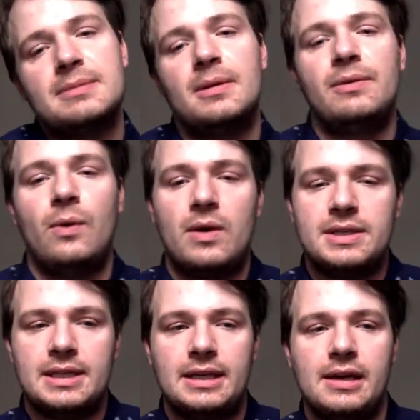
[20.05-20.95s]
but of
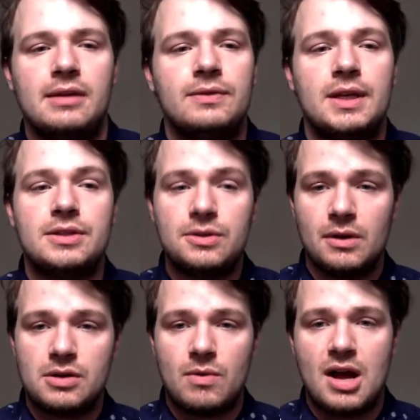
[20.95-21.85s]
course, again, if kids you
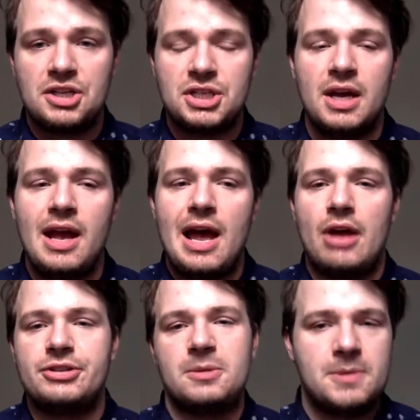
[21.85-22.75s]
want to watch,
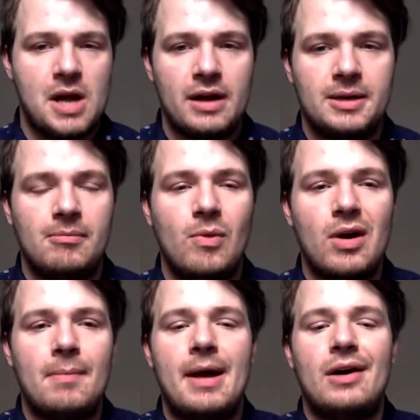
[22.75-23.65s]
I'll just be talking
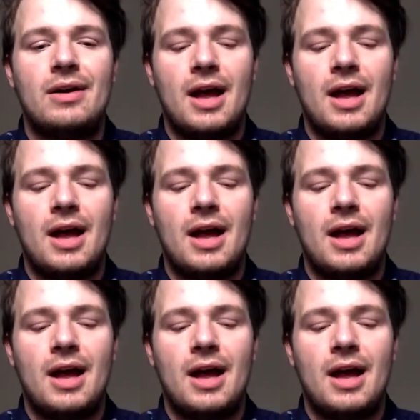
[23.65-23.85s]
more about